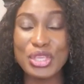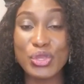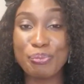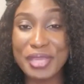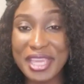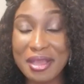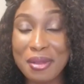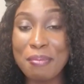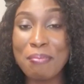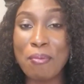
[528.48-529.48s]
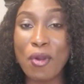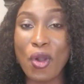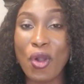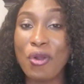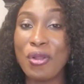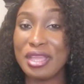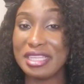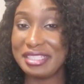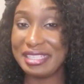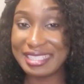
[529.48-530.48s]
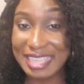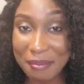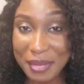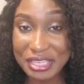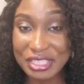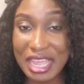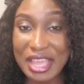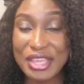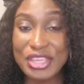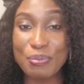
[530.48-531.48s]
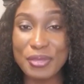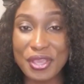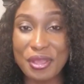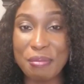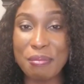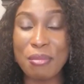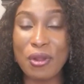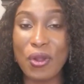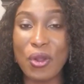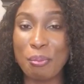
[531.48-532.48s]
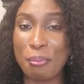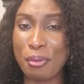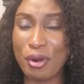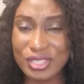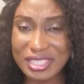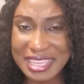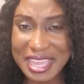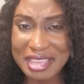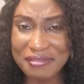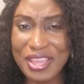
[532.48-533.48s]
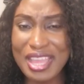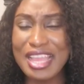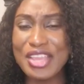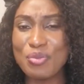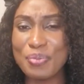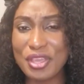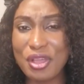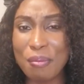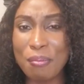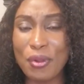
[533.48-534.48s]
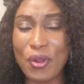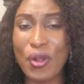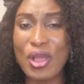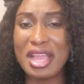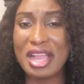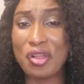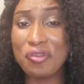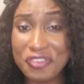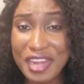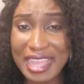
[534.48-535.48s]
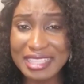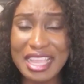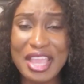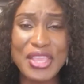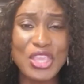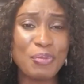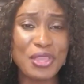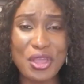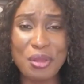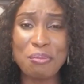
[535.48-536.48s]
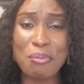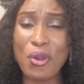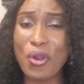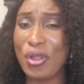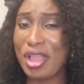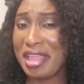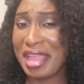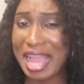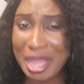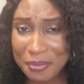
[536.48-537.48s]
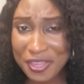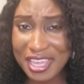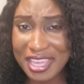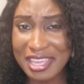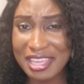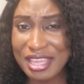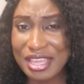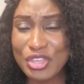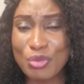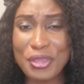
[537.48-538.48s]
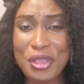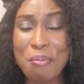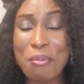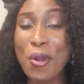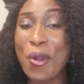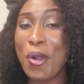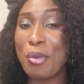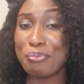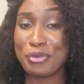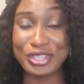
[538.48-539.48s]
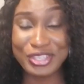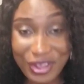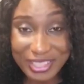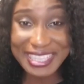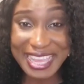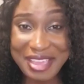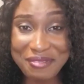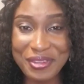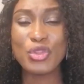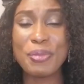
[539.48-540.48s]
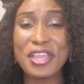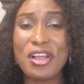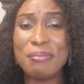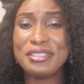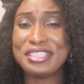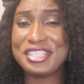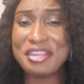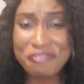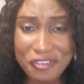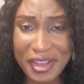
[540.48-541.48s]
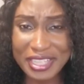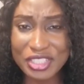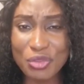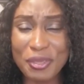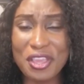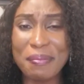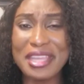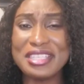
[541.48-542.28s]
You become more determined, you become more positive, you become more confident, you become more happy, you become more productive, you become different, you become a